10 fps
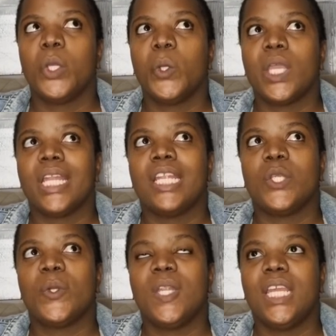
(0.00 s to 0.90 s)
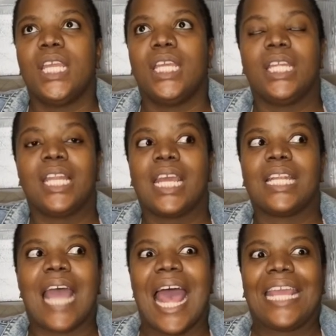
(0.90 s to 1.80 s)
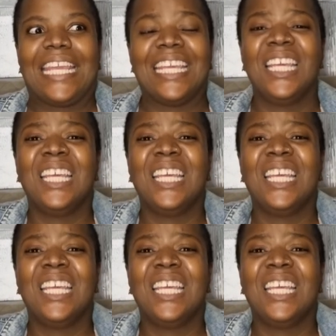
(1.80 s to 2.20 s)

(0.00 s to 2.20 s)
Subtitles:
You can literally like die.